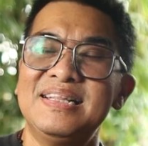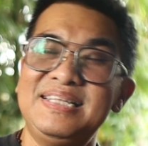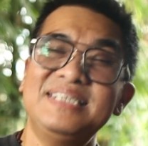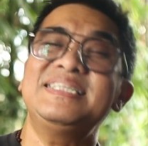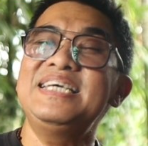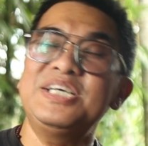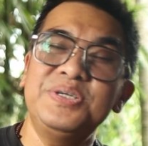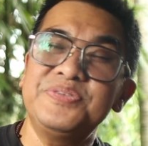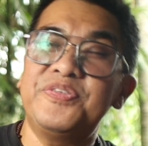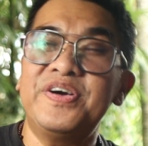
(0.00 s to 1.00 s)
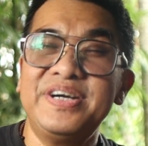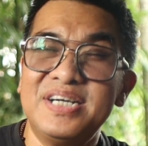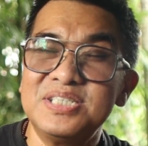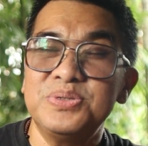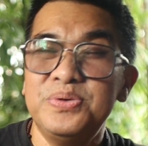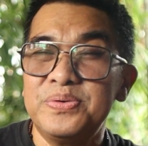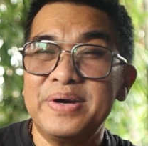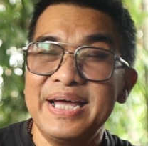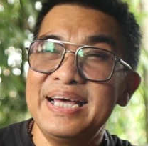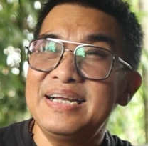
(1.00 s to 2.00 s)
This includes foreigners who
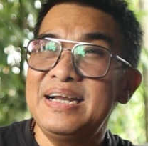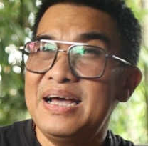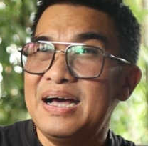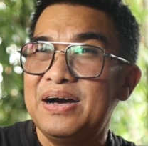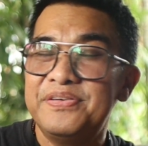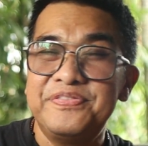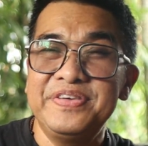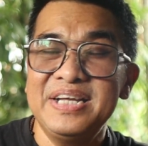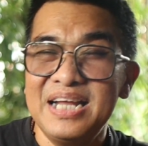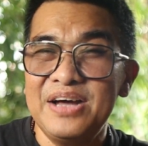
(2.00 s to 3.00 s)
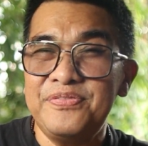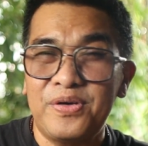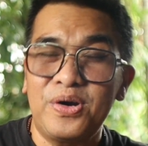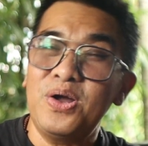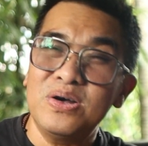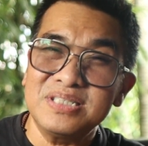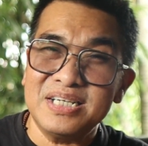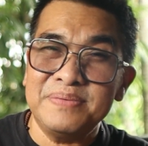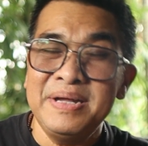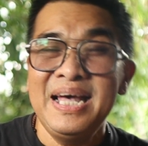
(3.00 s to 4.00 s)
rent a villa for long
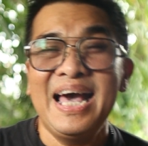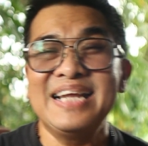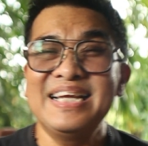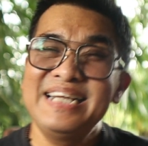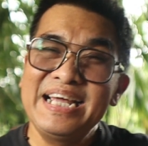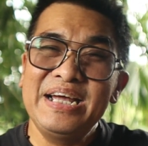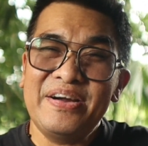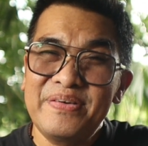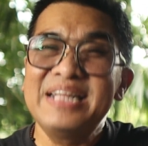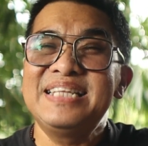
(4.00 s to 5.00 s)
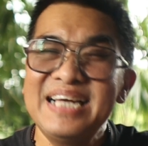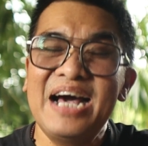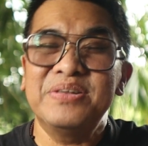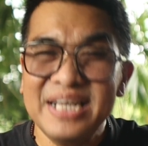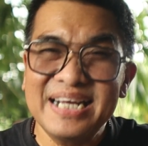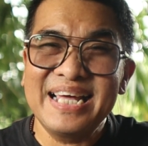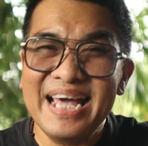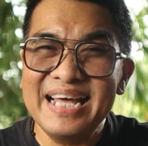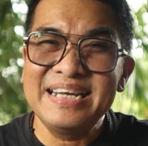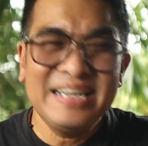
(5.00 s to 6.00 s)
term and then they renting out
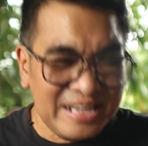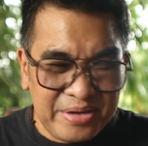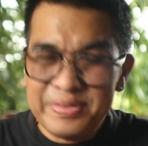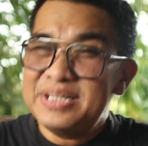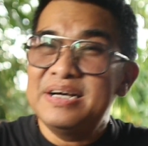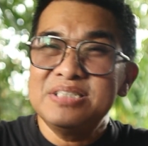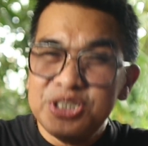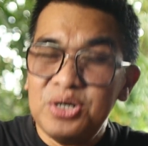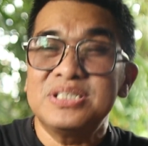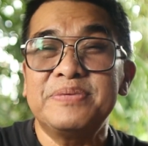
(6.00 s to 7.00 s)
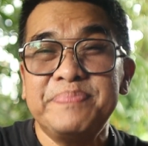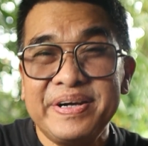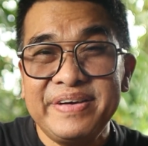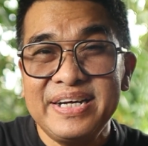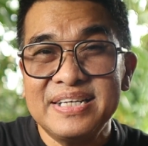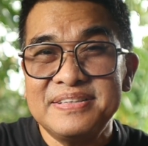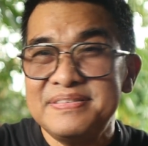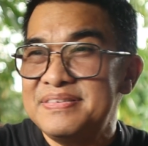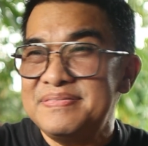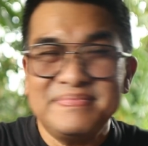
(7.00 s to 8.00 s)
again with a shorter period,
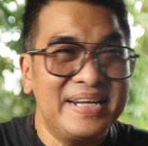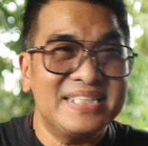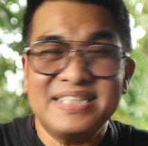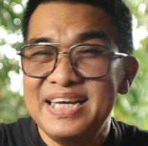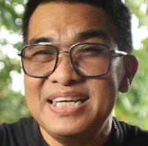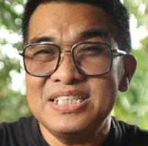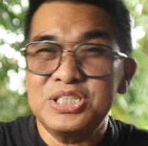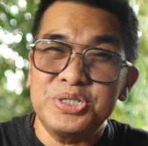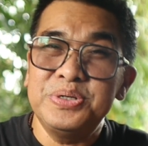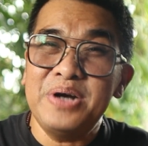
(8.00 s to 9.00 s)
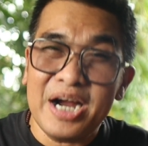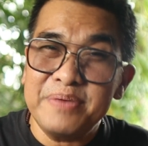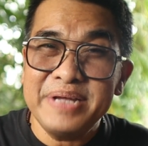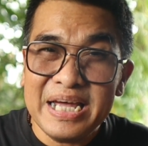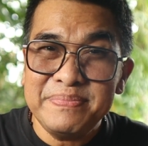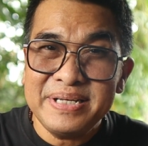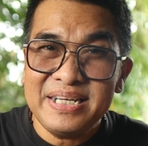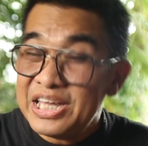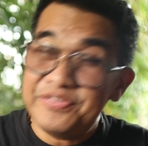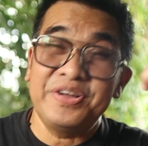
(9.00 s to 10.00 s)
let's say through Airbnb.
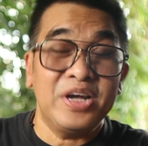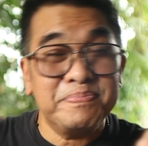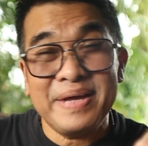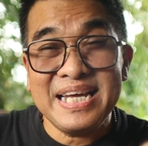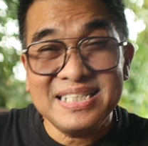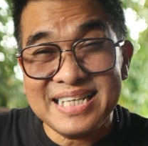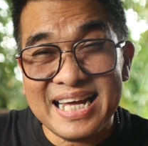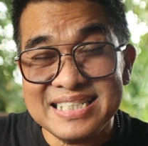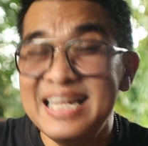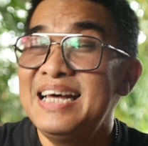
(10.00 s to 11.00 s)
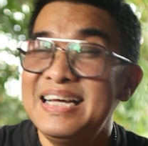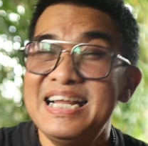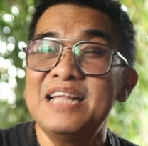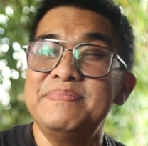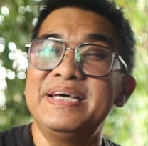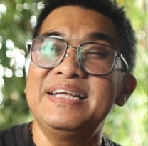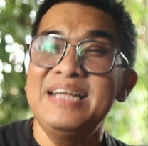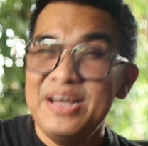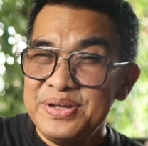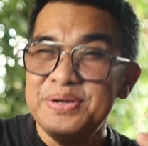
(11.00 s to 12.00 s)
If you're not paying tax, that means
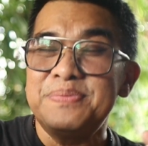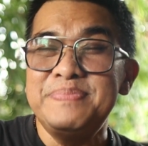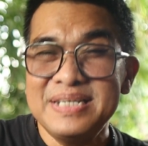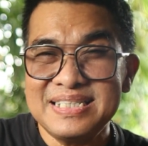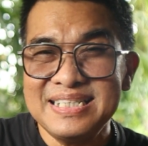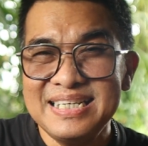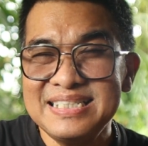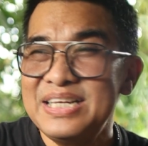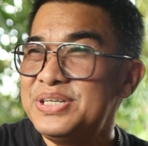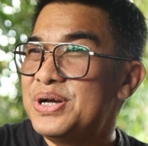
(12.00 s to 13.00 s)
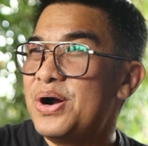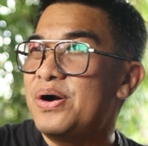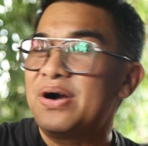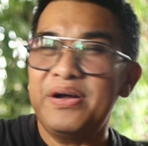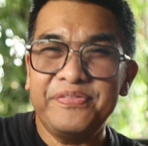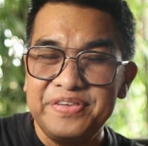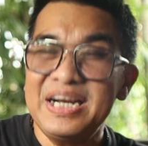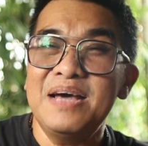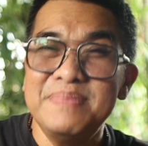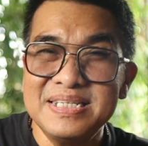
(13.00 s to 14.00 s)
your business, your
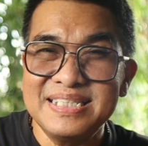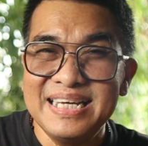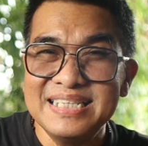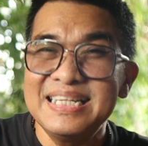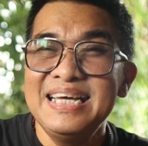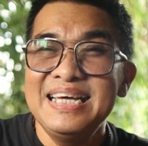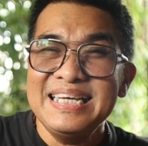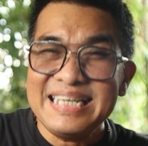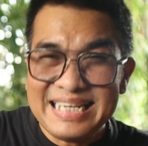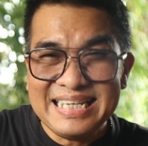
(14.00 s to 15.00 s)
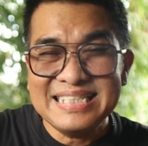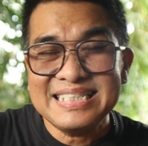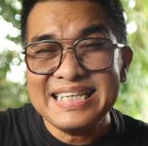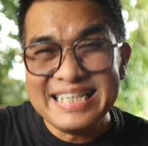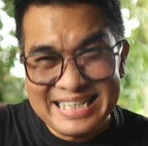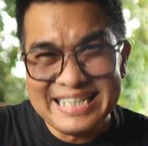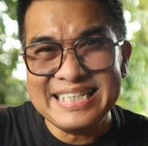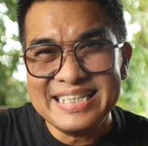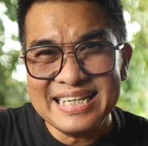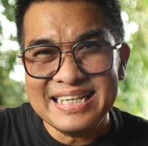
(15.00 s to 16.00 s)
villa business is
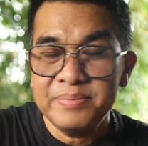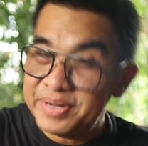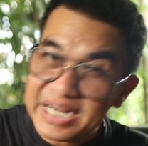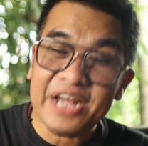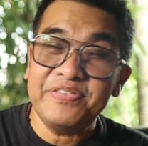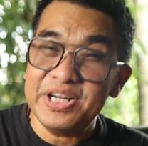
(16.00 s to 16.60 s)
illegal. Be careful.